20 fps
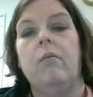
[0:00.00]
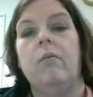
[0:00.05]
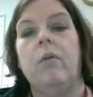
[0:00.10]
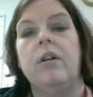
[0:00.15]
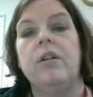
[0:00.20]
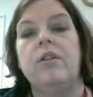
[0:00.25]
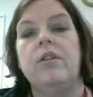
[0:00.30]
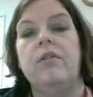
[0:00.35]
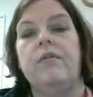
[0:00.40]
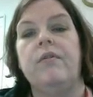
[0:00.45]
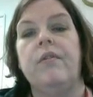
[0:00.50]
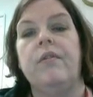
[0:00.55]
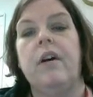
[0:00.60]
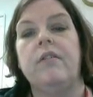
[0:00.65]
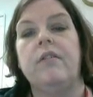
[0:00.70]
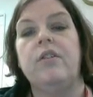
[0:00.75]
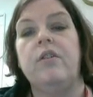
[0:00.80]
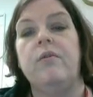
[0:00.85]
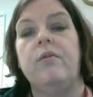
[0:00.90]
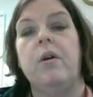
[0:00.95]

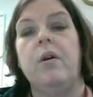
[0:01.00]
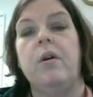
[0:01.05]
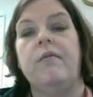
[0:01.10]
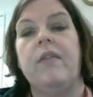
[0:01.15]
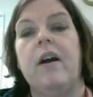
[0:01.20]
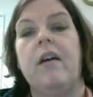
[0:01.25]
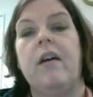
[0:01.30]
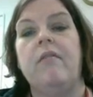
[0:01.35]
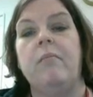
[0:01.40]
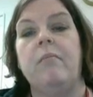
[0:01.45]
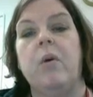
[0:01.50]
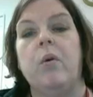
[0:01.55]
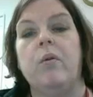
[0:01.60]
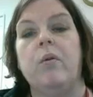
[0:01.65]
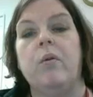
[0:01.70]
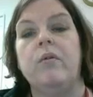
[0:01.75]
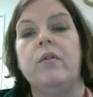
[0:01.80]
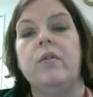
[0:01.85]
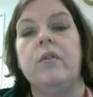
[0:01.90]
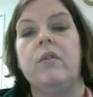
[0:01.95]
215
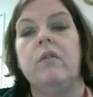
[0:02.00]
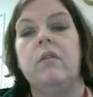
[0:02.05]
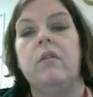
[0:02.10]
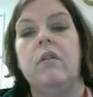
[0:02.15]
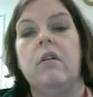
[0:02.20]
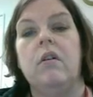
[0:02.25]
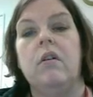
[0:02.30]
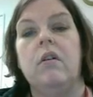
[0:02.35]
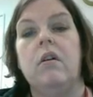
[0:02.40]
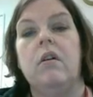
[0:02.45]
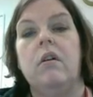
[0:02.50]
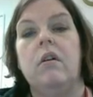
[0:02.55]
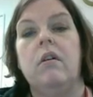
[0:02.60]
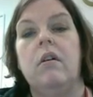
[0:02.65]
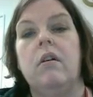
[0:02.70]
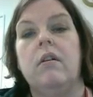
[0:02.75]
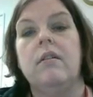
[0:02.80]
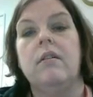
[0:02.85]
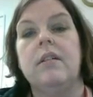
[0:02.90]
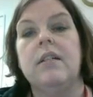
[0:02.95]
moles
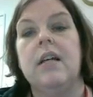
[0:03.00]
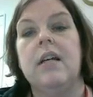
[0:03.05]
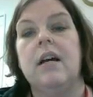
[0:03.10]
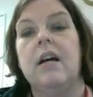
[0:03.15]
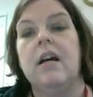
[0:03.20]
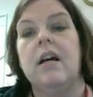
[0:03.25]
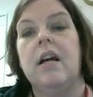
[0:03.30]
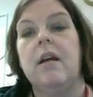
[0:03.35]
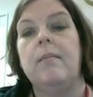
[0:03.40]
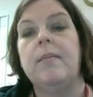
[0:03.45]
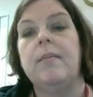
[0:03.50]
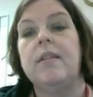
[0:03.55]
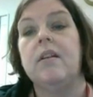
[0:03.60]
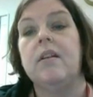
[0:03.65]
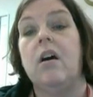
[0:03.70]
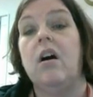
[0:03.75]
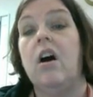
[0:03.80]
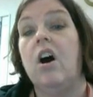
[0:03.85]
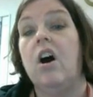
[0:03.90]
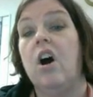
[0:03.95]
times
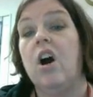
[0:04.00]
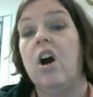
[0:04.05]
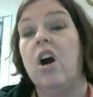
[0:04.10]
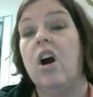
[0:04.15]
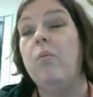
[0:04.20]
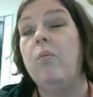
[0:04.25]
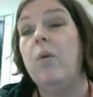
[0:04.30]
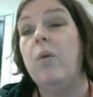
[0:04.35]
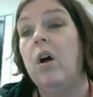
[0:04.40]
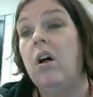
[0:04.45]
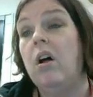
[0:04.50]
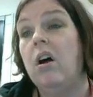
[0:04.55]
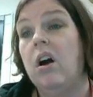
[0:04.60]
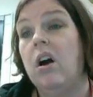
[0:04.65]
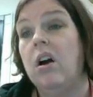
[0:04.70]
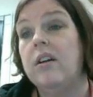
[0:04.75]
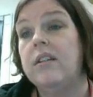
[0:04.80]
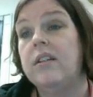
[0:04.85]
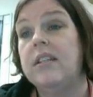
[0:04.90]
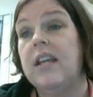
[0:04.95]
R. Well,
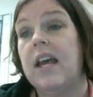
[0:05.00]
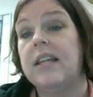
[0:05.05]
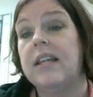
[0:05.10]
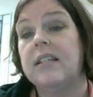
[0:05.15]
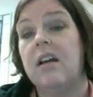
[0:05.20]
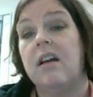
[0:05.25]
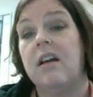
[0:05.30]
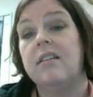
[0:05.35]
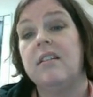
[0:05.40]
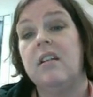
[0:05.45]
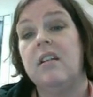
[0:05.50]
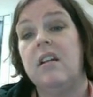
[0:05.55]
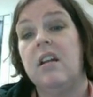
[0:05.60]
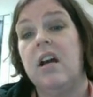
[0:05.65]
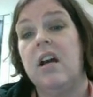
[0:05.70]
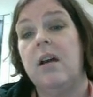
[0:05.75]
R is the gas constant.